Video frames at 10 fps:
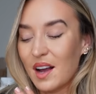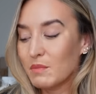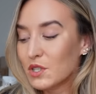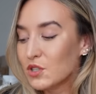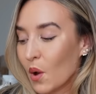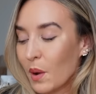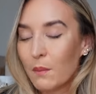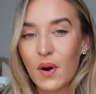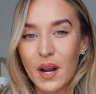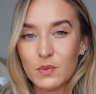I'm so
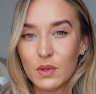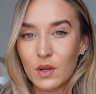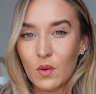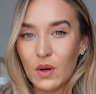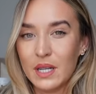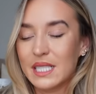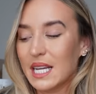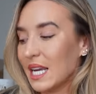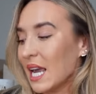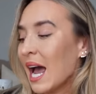impressed with the
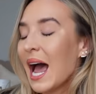quality.